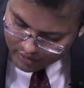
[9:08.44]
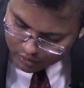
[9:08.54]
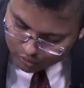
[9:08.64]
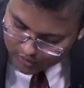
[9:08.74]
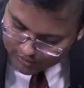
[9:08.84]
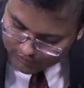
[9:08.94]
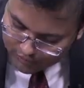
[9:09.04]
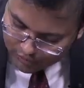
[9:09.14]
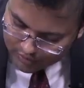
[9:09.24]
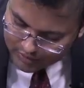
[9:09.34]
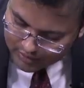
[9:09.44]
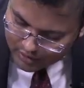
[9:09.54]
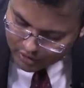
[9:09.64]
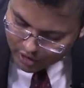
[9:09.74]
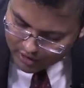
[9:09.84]
To the four
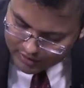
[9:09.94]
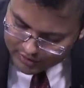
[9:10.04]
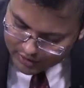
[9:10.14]
corners